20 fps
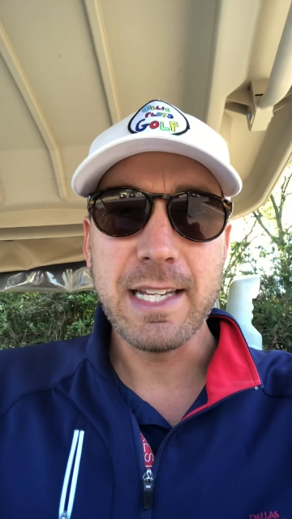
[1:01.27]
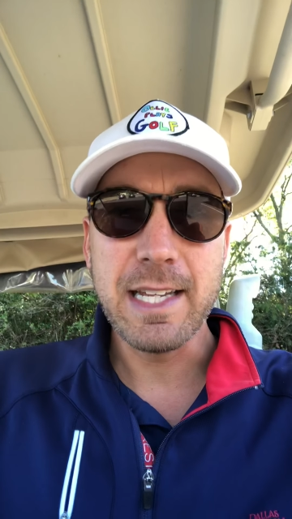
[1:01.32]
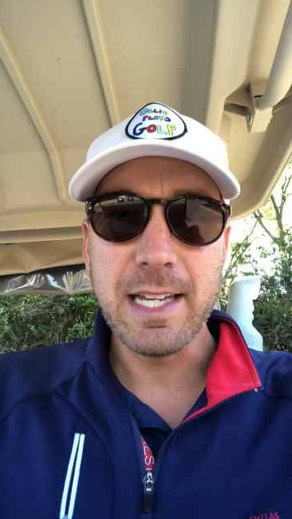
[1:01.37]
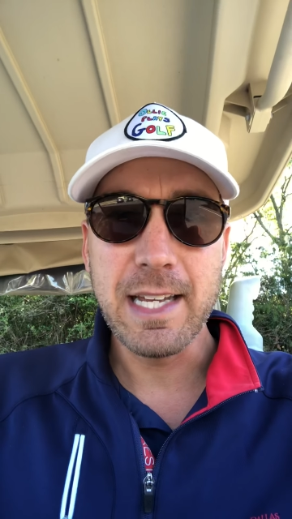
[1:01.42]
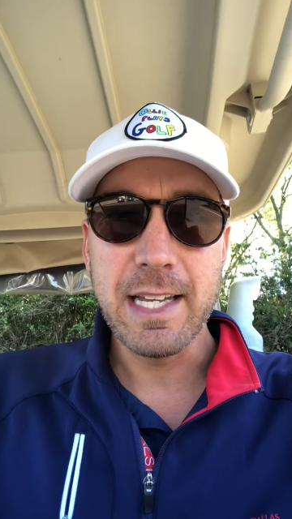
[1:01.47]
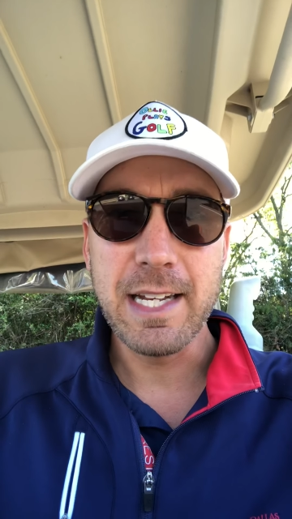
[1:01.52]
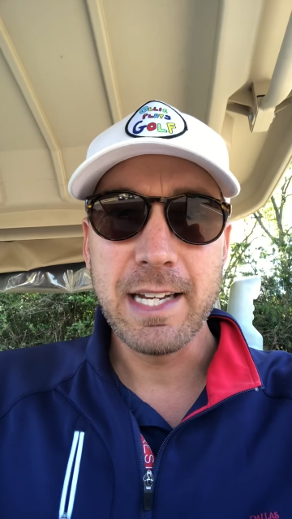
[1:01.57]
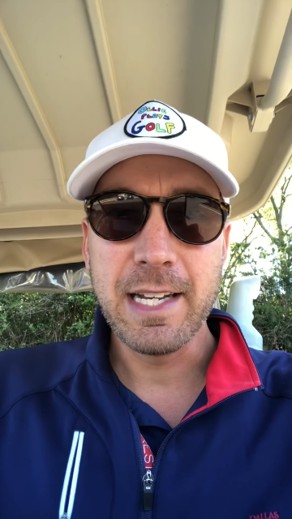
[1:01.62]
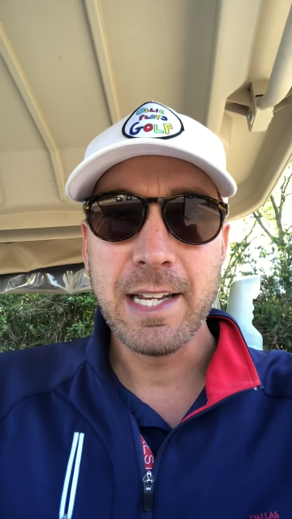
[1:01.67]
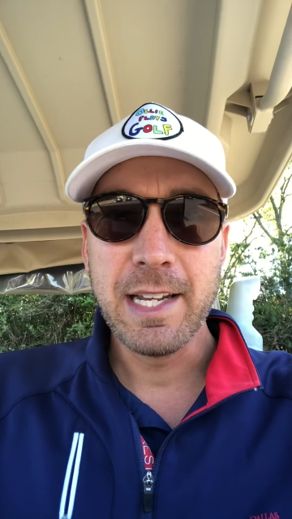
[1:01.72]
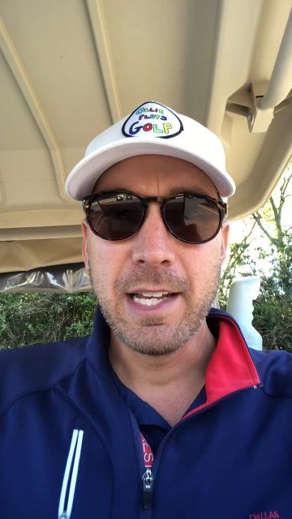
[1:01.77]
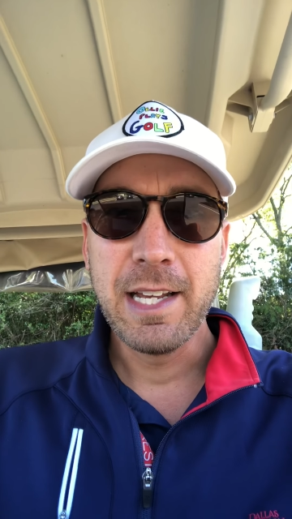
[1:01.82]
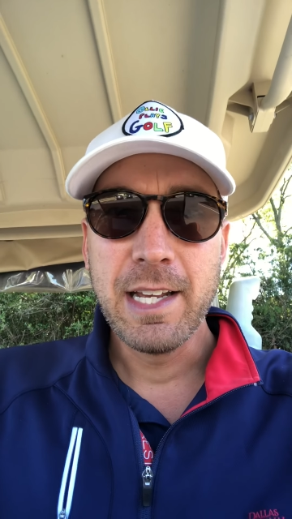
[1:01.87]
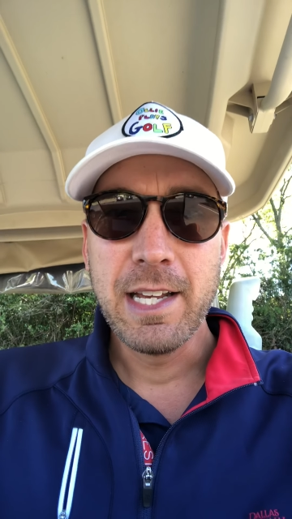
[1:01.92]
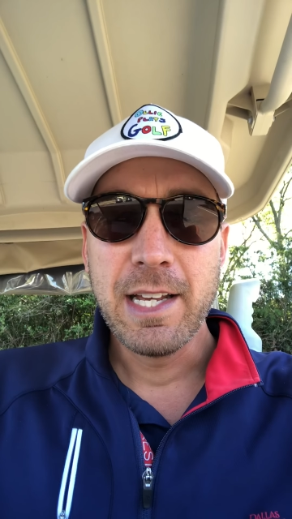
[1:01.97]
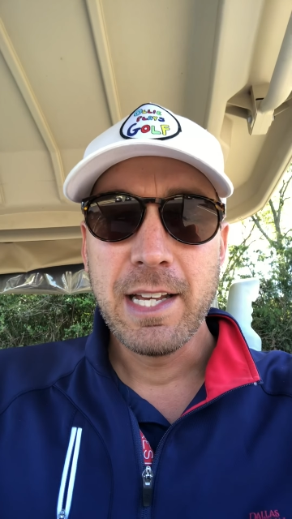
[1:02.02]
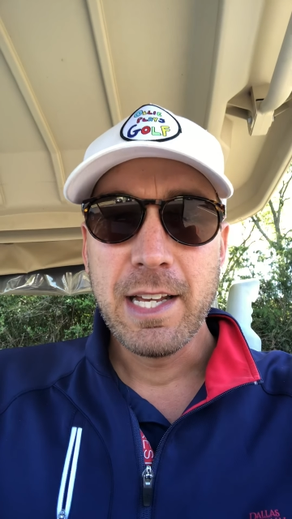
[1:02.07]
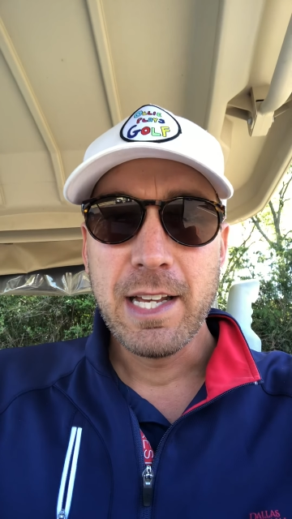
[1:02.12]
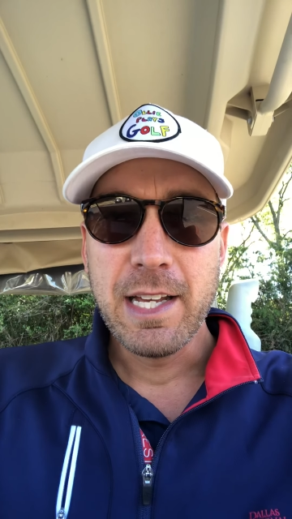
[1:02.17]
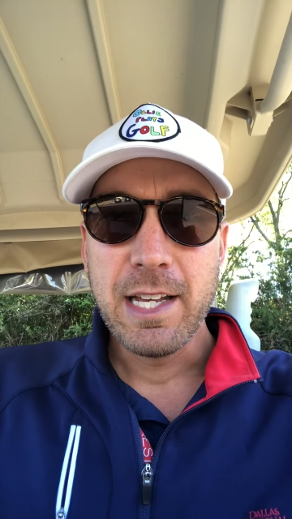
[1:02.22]
hit.
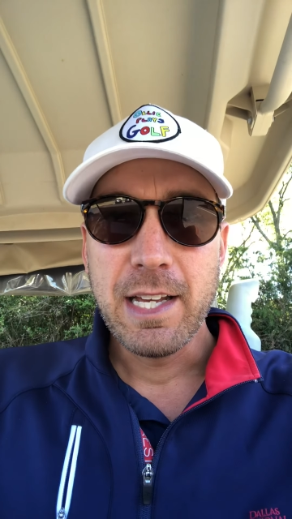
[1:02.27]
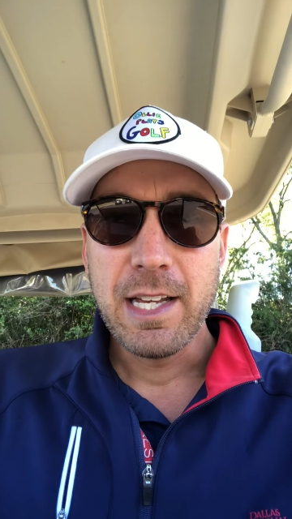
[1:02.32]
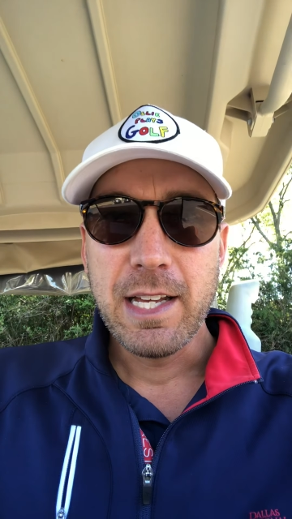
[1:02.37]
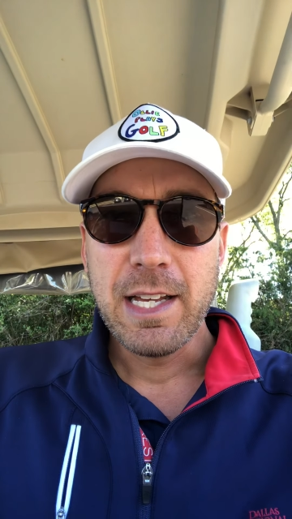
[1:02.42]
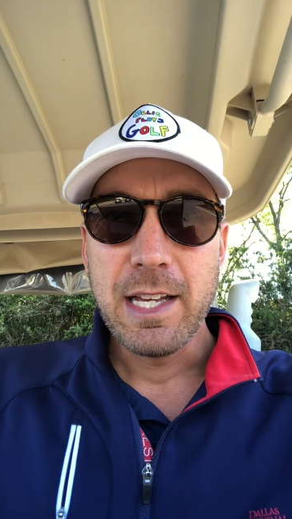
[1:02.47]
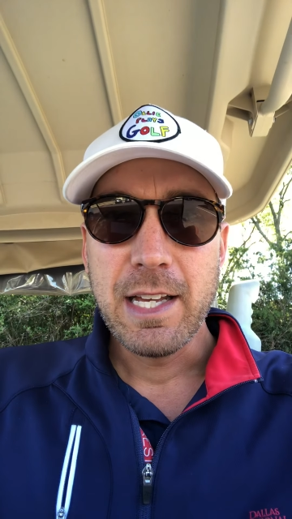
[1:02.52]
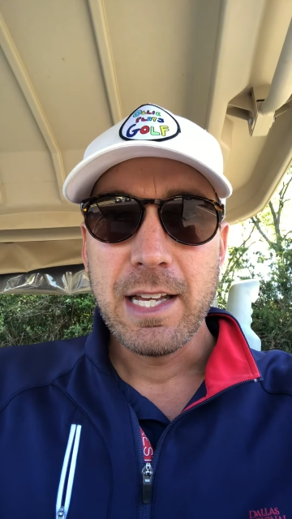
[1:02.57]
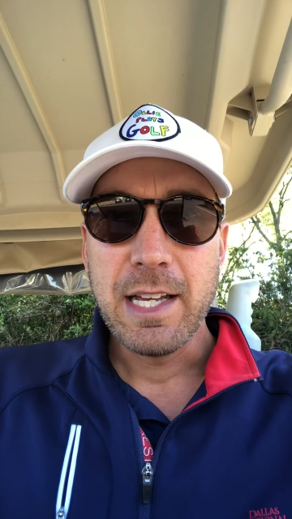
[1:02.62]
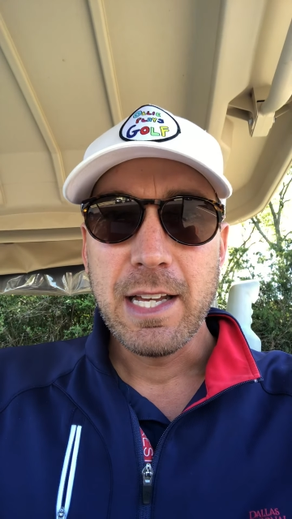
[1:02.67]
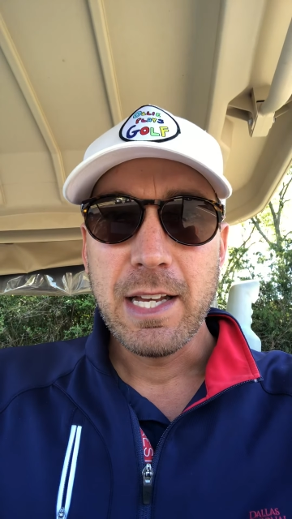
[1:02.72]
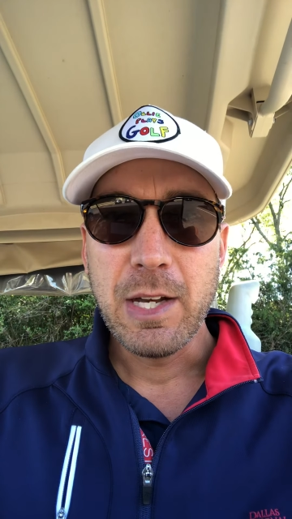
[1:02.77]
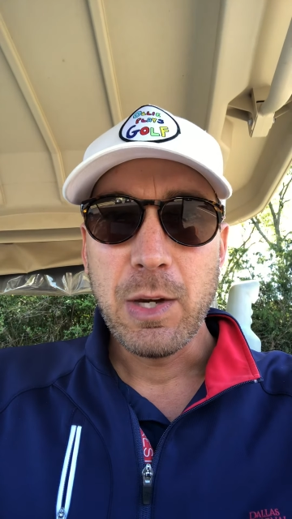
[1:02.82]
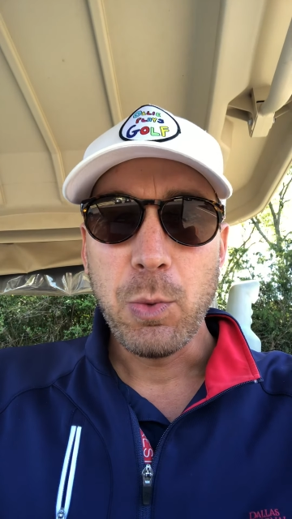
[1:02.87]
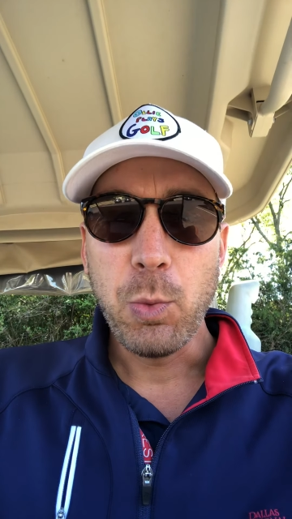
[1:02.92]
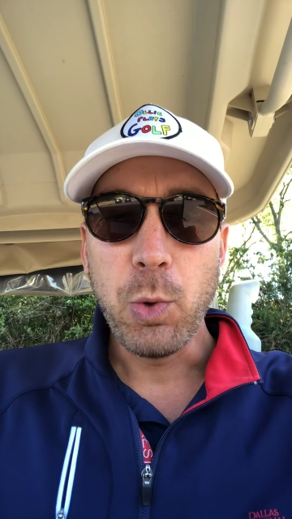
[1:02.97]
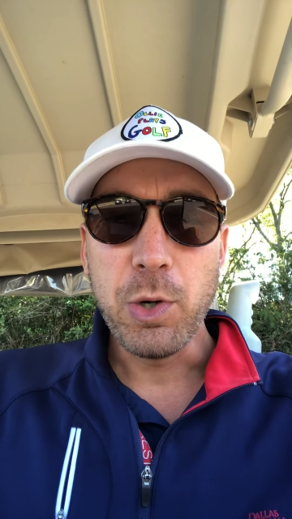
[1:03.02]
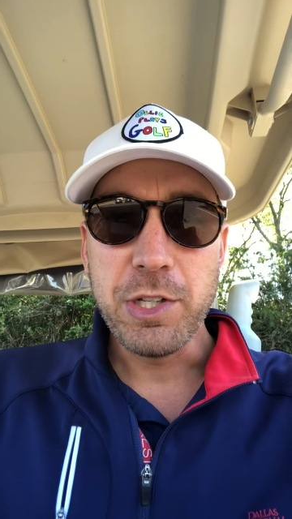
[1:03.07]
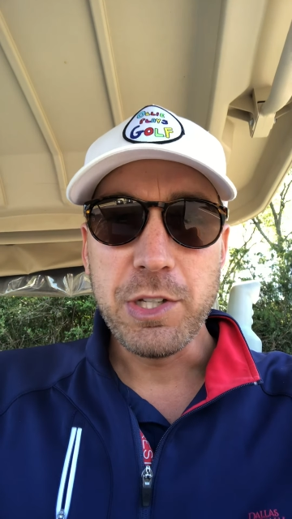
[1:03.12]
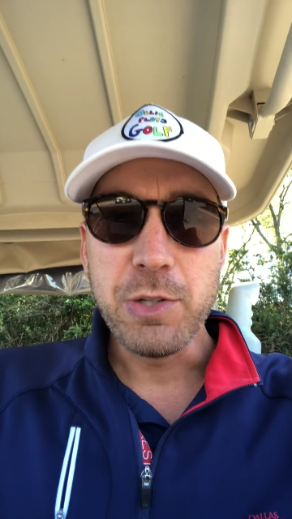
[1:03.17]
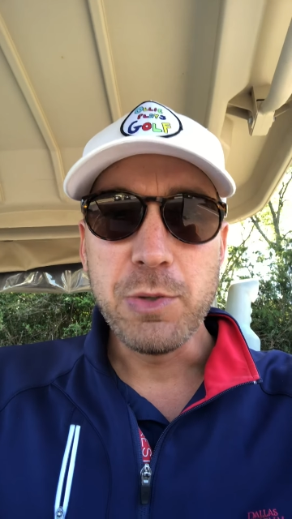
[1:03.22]

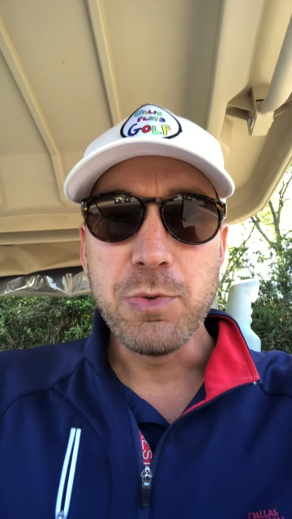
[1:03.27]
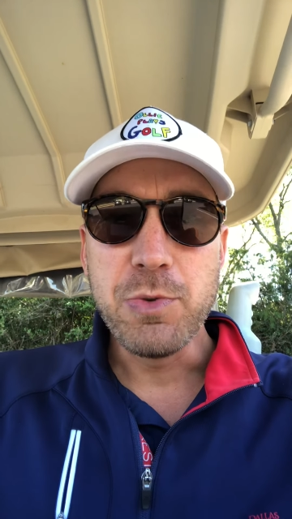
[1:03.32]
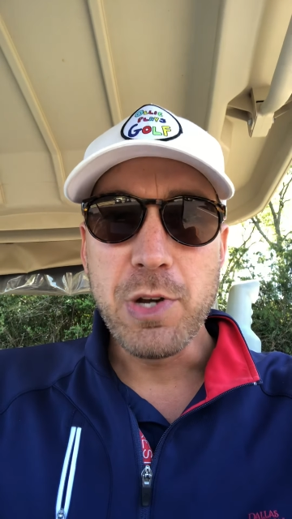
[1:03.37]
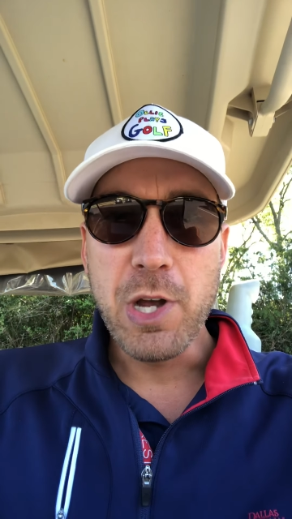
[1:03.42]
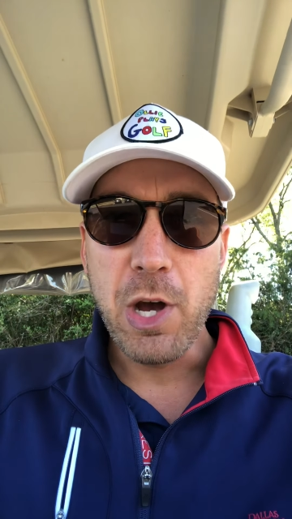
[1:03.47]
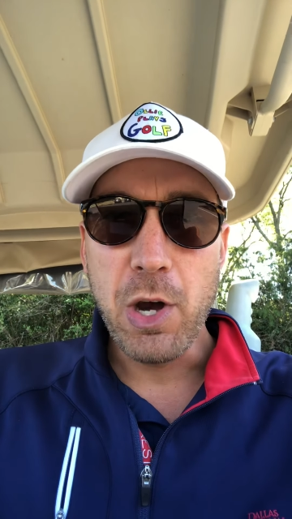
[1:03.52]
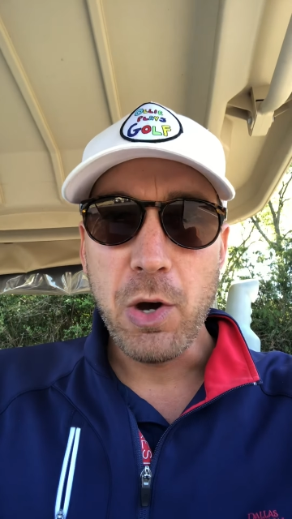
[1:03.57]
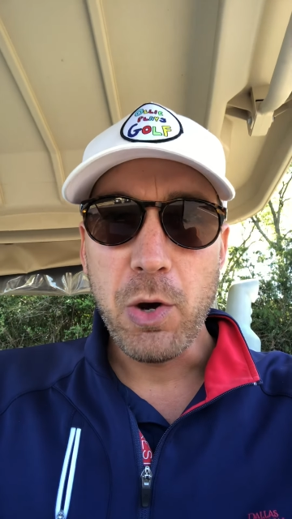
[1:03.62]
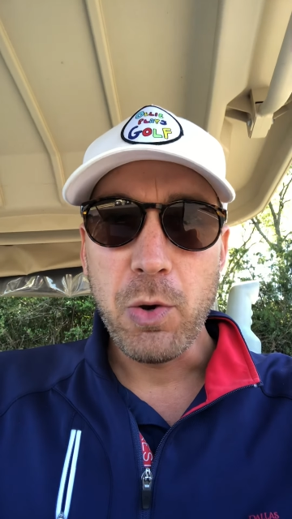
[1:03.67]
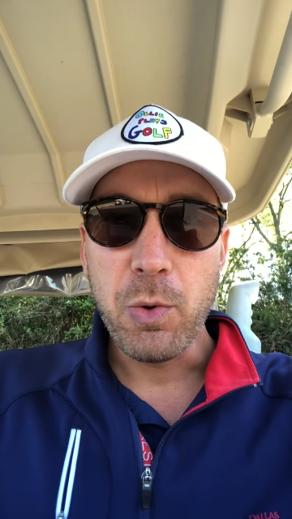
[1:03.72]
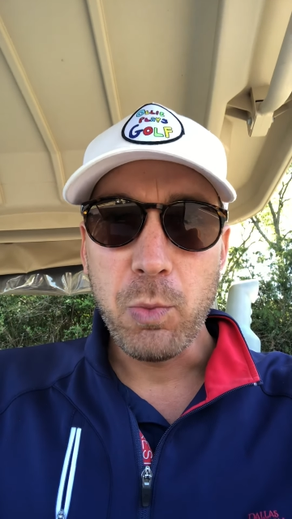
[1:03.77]
What do you know?